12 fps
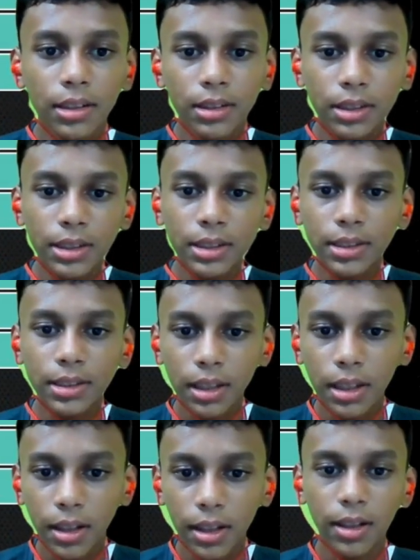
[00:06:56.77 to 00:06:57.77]
this,
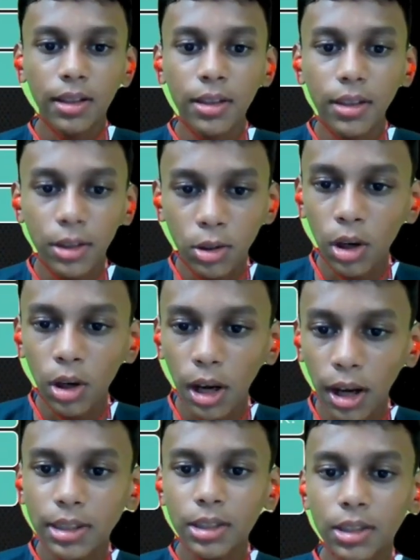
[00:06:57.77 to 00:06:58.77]
so
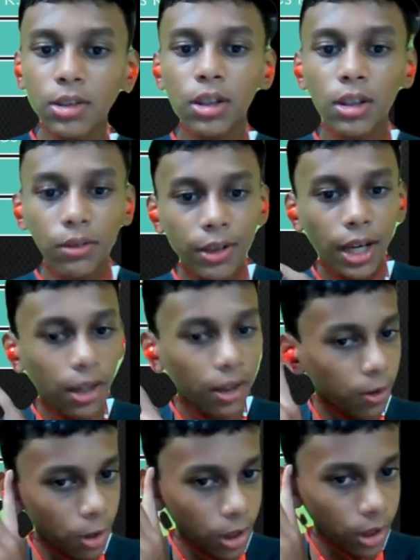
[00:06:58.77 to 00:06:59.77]
as I told,
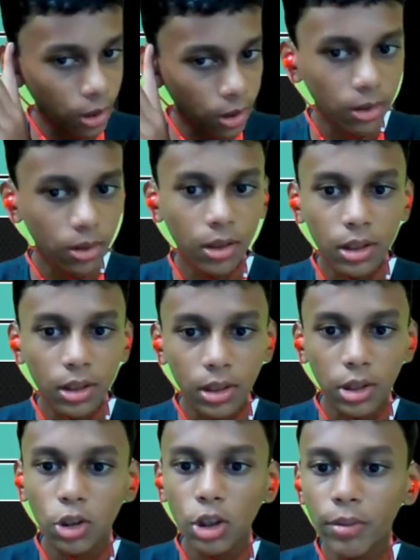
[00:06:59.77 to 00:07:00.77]
if
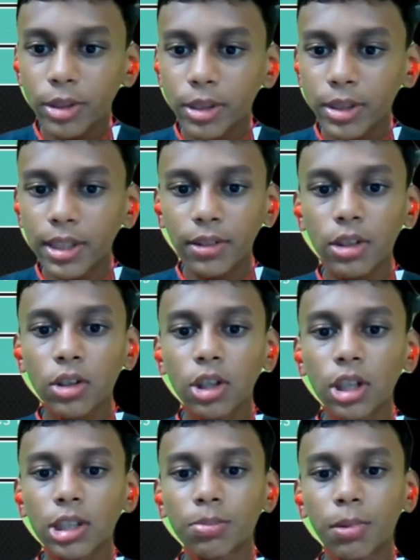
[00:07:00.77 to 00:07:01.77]
the coefficient will go
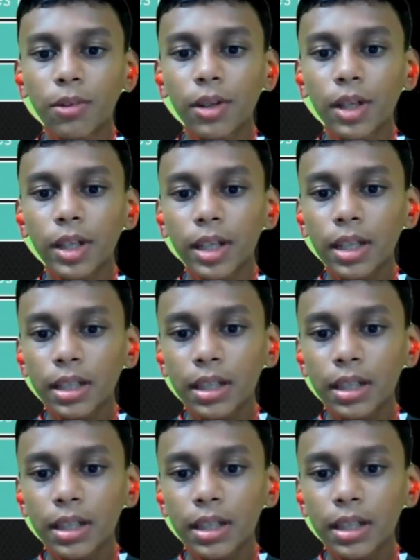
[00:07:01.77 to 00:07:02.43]
as power here,